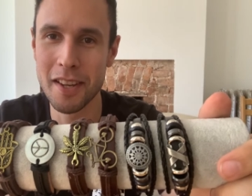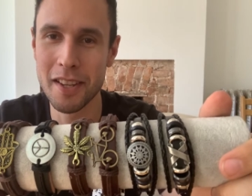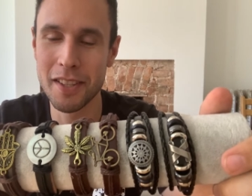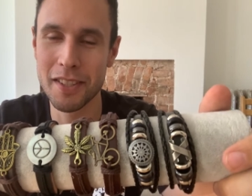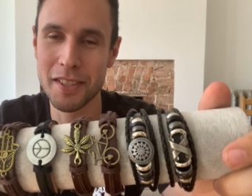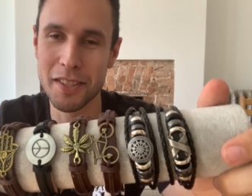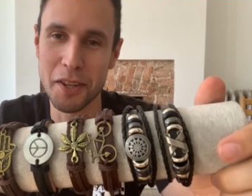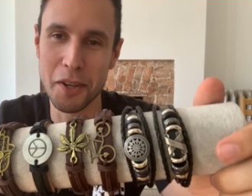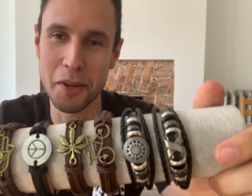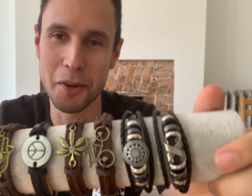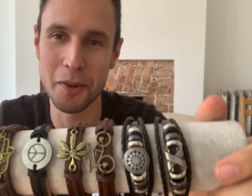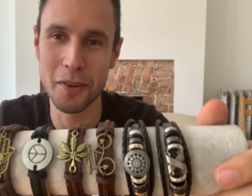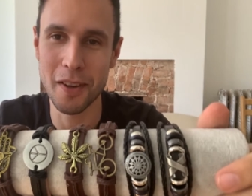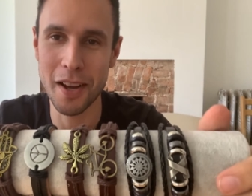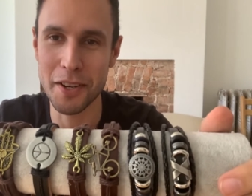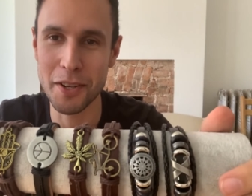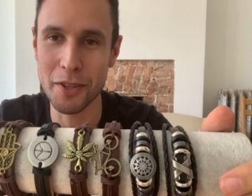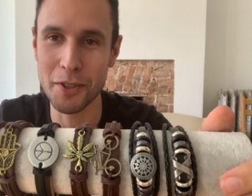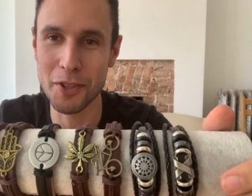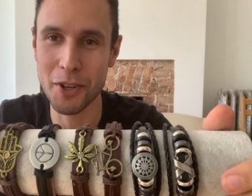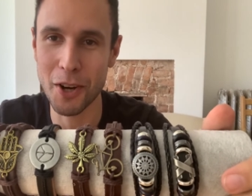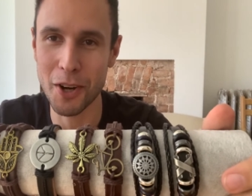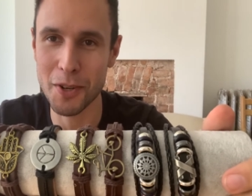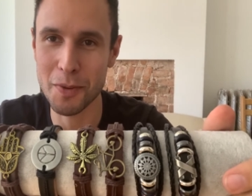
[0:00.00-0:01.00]
So I
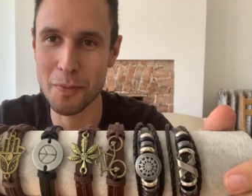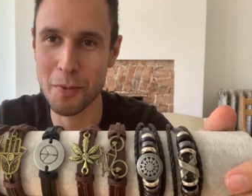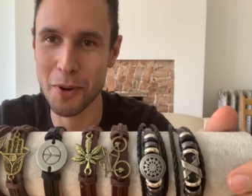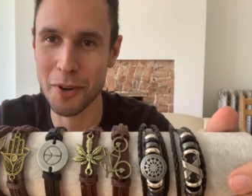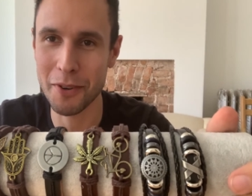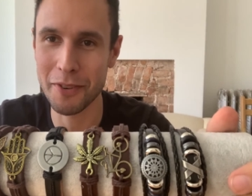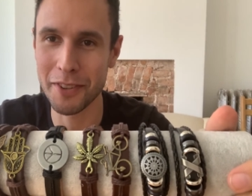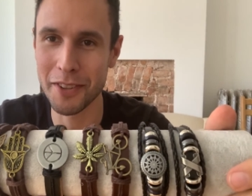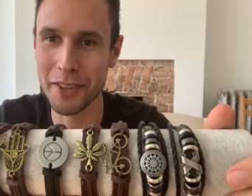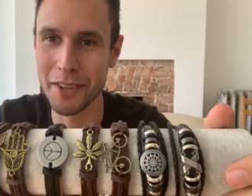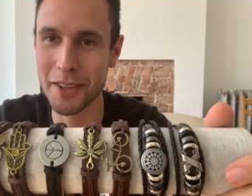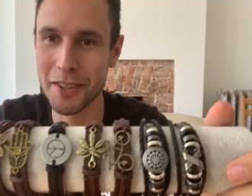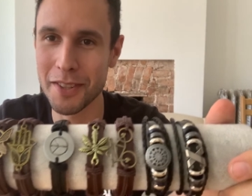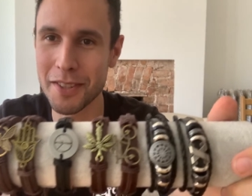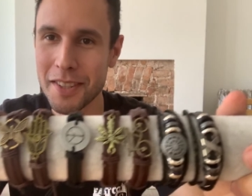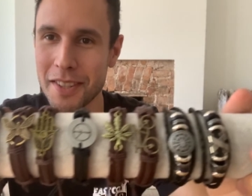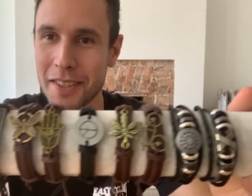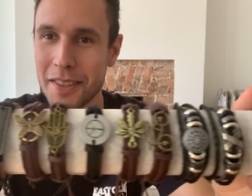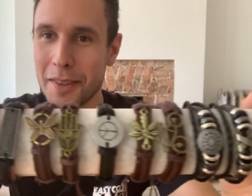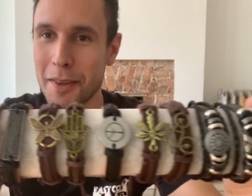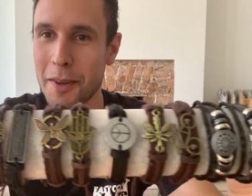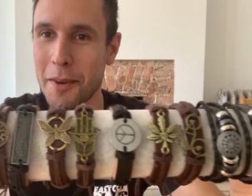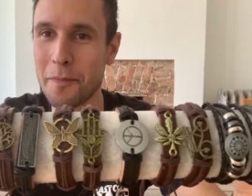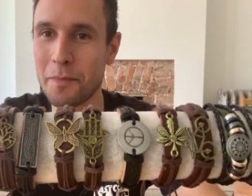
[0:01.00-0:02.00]
do charge more for those.
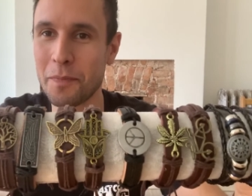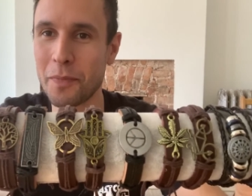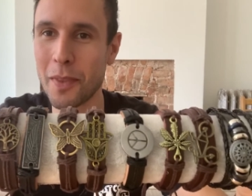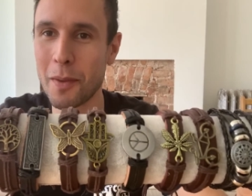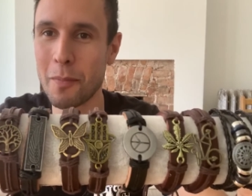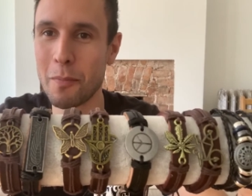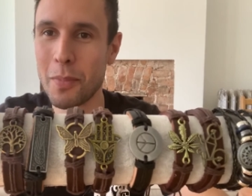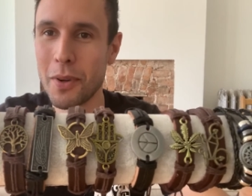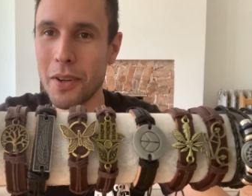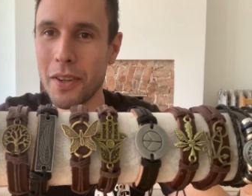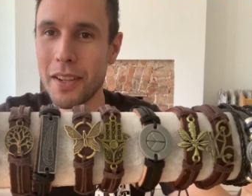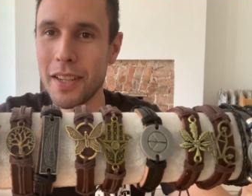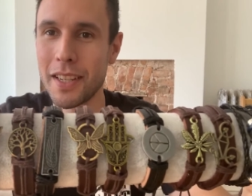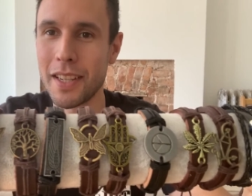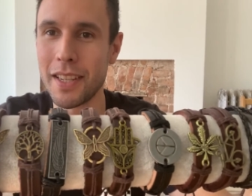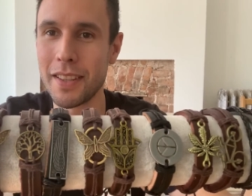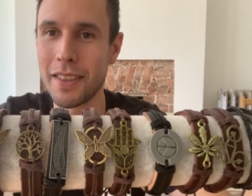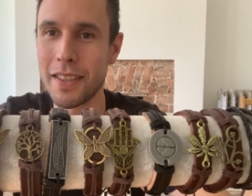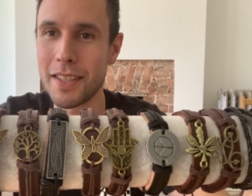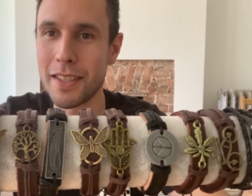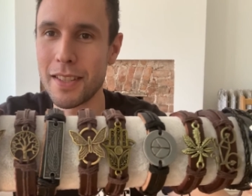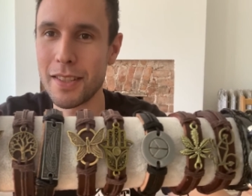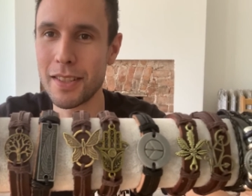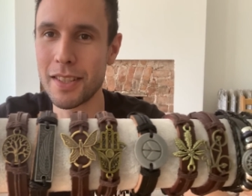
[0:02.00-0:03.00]

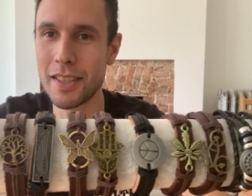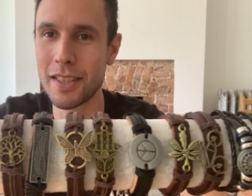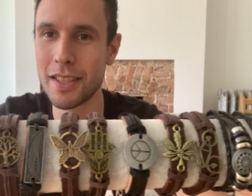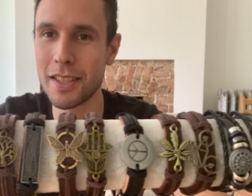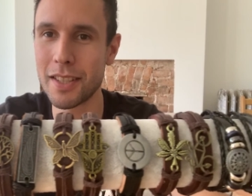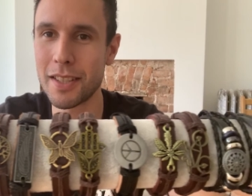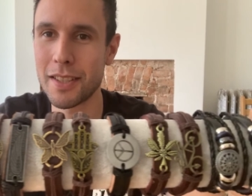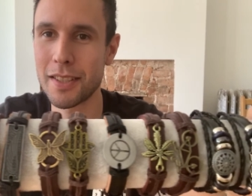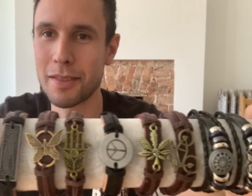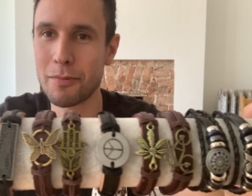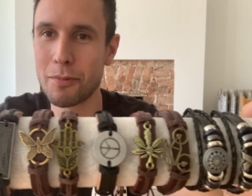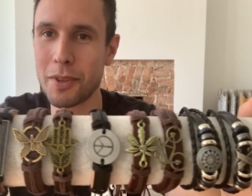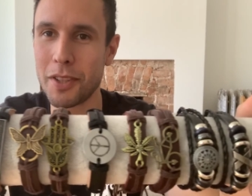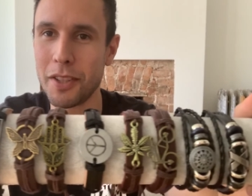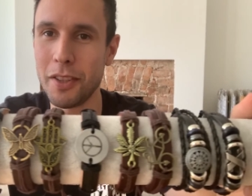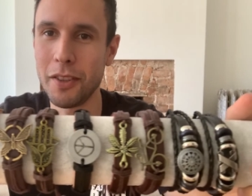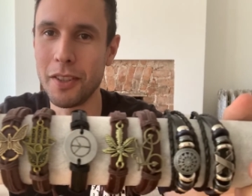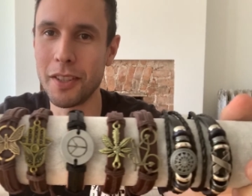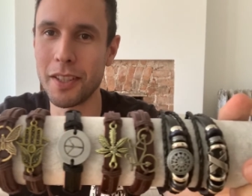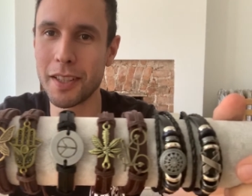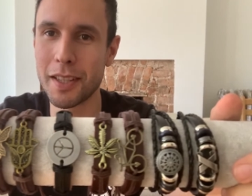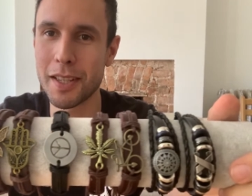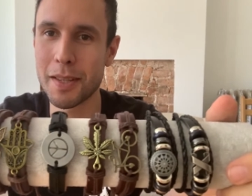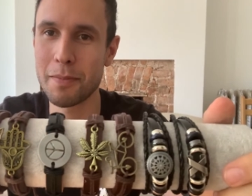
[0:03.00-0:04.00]
But this is this is what you
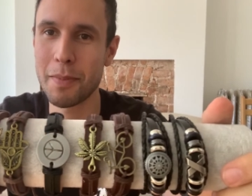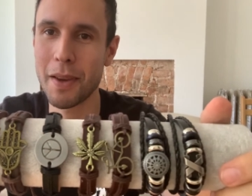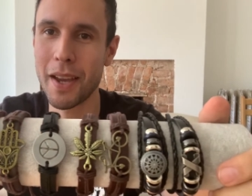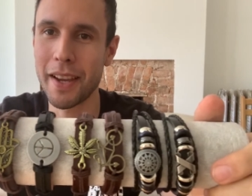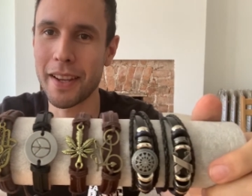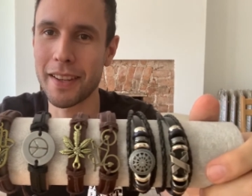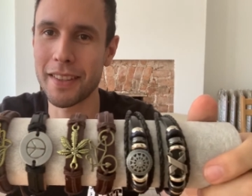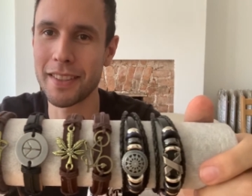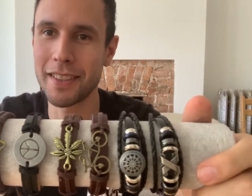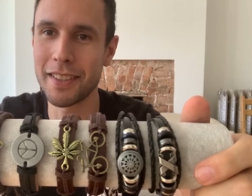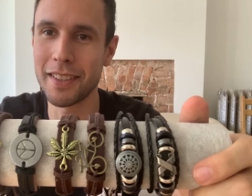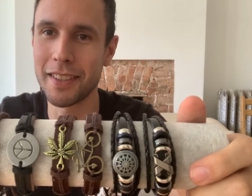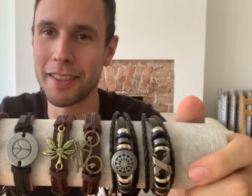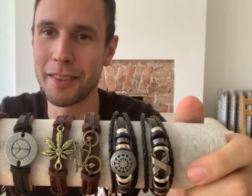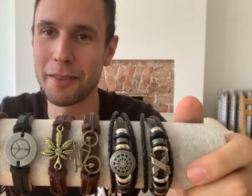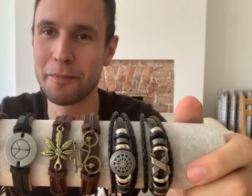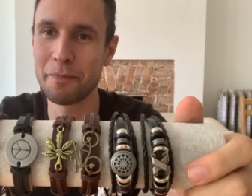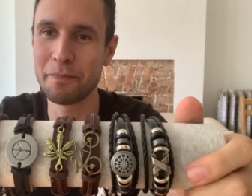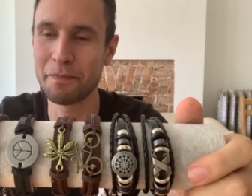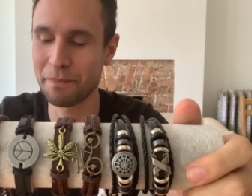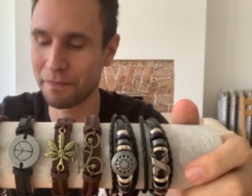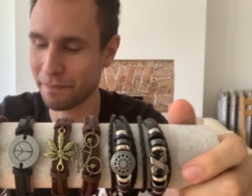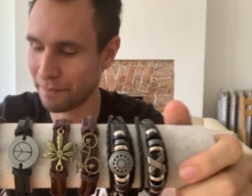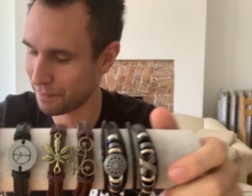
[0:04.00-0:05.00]
can expect, you
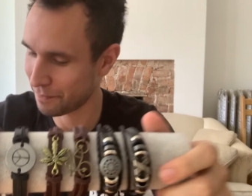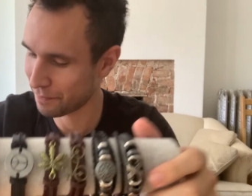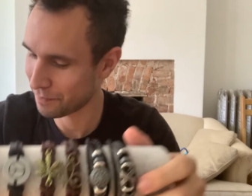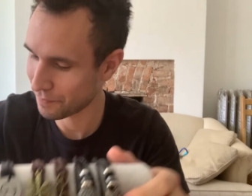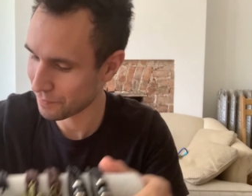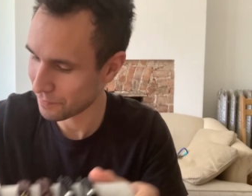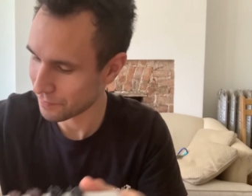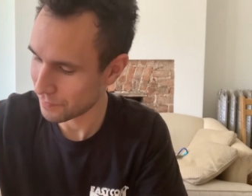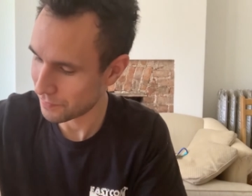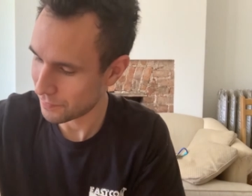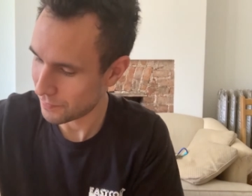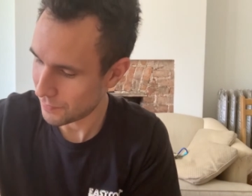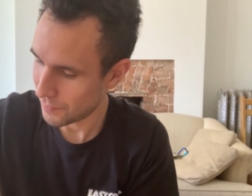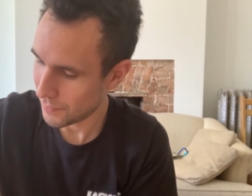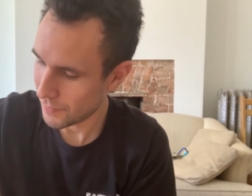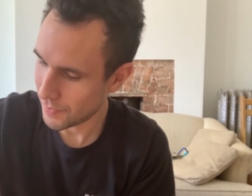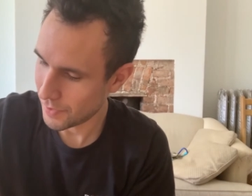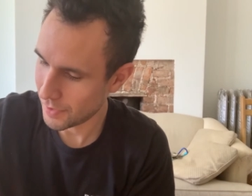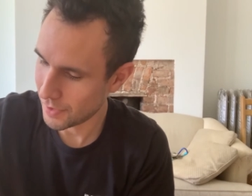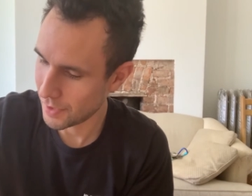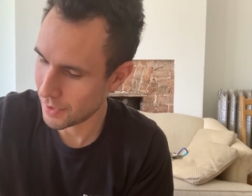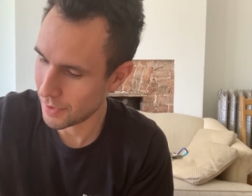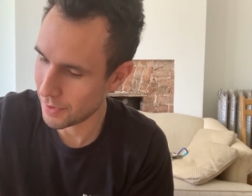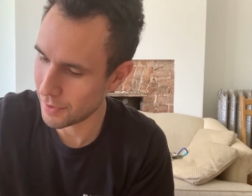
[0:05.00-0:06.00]

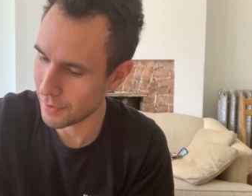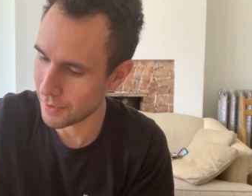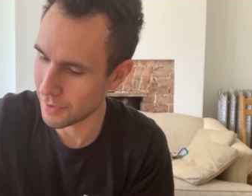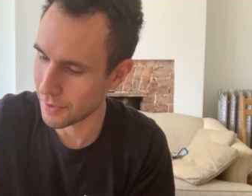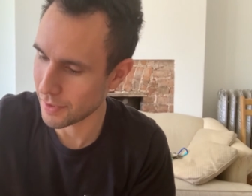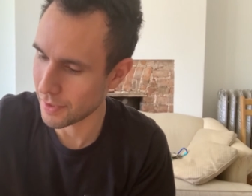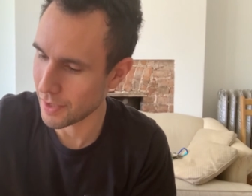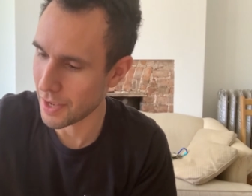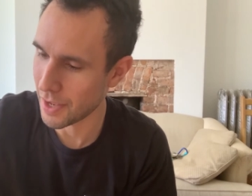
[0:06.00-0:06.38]
know.